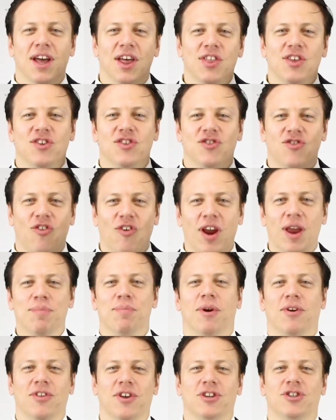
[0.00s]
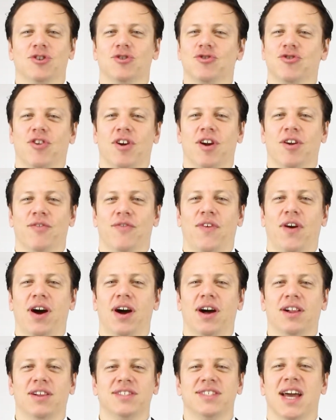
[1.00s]
this trademark that you're trying to
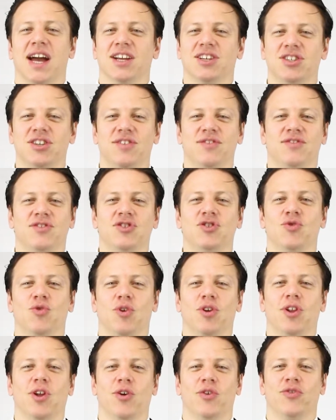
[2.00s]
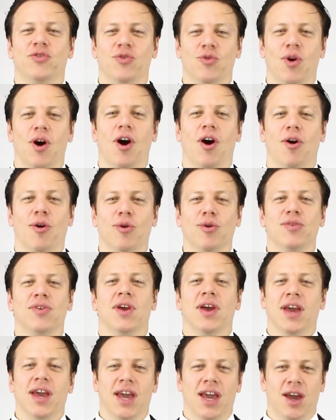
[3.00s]
file is actually too close to ours
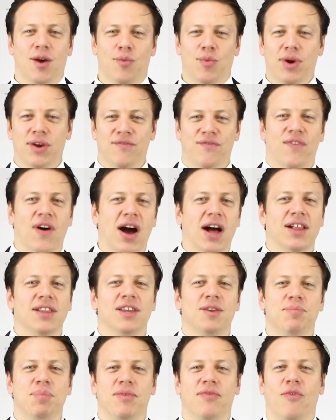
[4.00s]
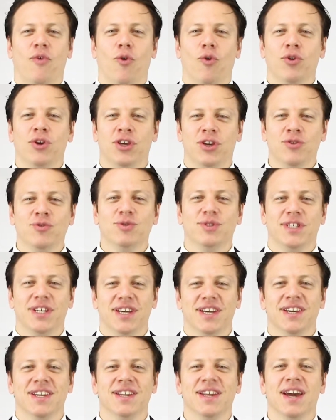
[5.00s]
and we filed it before you
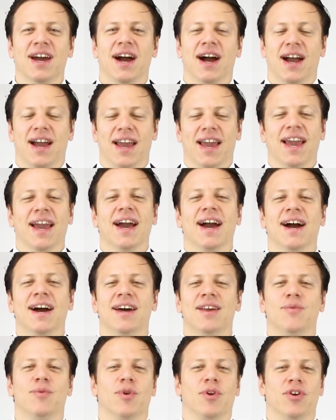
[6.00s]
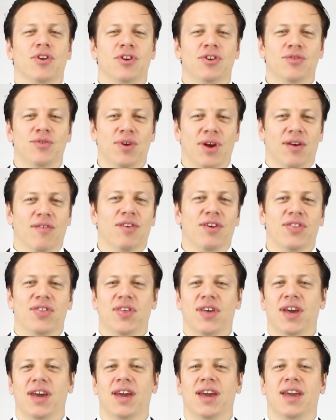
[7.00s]
did. And we're gonna do
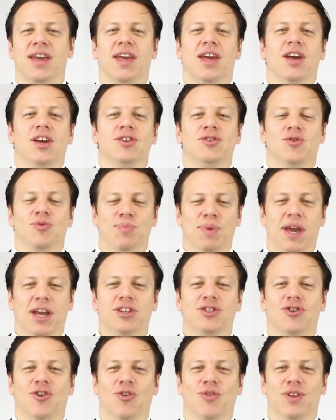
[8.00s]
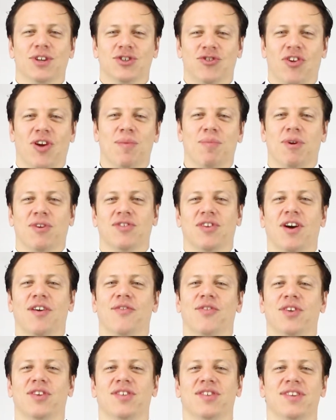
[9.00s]
everything to make sure the Trademarks
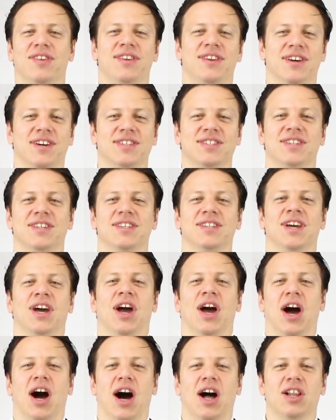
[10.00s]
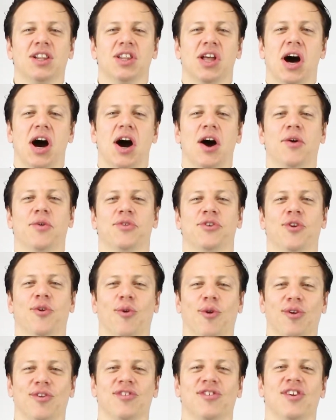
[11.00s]
Office doesn't allow
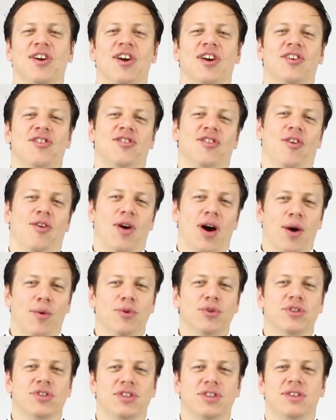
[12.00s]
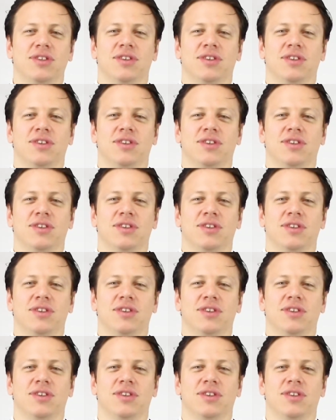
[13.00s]
yours. So I would